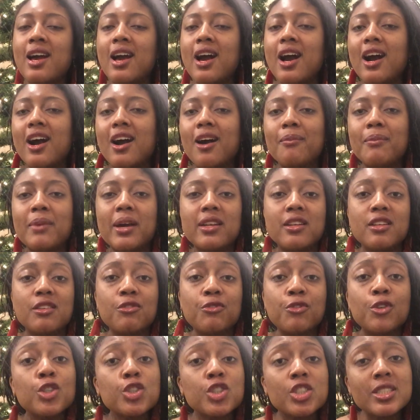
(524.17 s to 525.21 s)
And
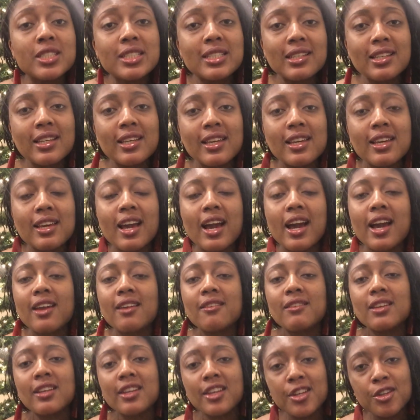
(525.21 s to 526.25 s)
unfortunately, I
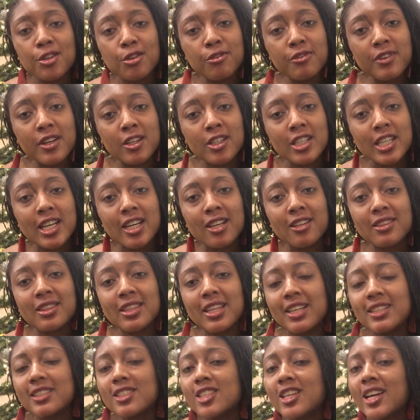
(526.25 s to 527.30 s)
later found out
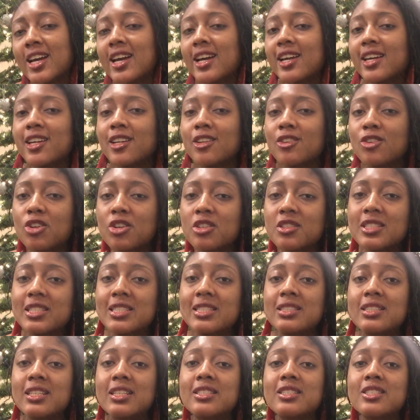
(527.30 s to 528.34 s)
that tying knots
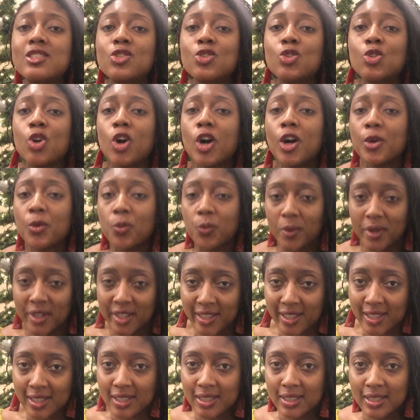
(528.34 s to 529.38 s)
does not
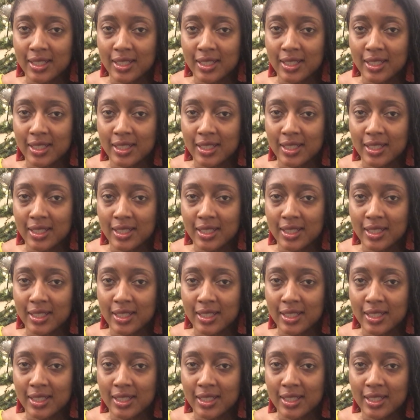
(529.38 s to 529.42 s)
work,